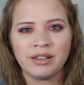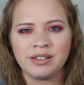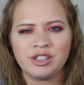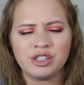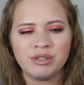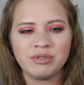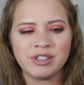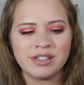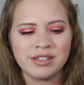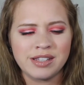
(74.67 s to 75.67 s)
And she
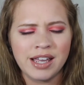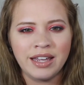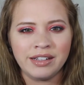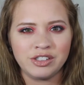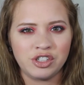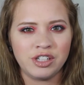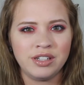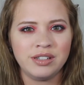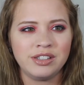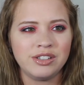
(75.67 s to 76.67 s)
was insane.
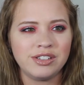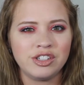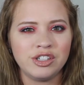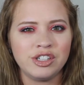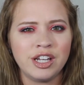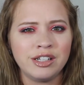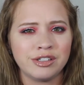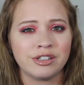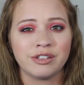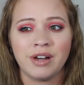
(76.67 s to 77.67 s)
She
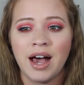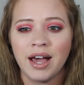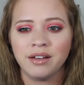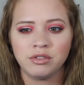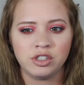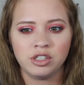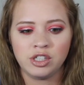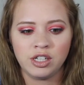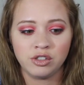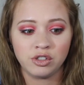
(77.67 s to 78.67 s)
changed lives, she
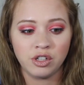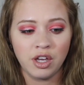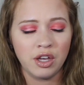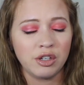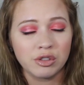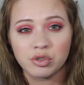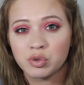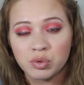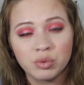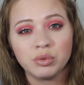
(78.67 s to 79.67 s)
changed
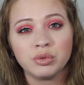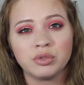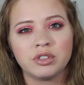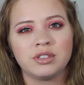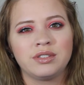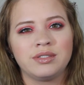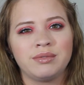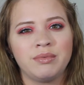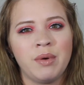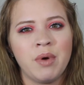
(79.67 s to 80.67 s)
schools.
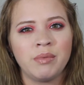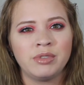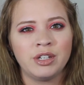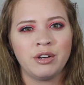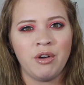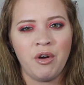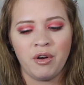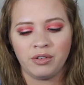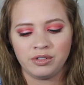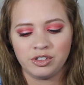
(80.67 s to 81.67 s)
My mom did it
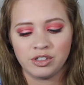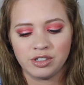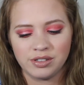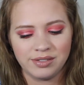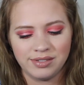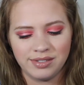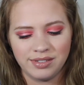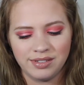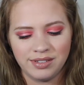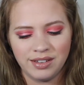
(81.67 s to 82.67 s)
all.
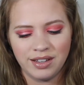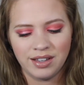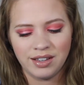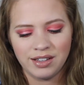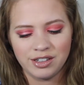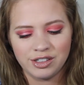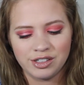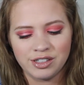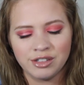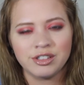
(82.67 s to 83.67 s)

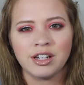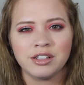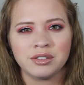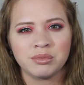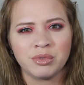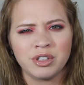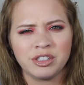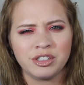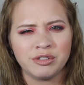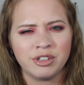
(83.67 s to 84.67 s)
She still does more
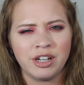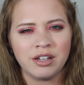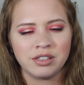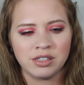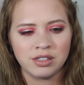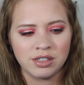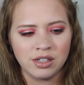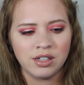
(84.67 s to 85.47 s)
than she realizes.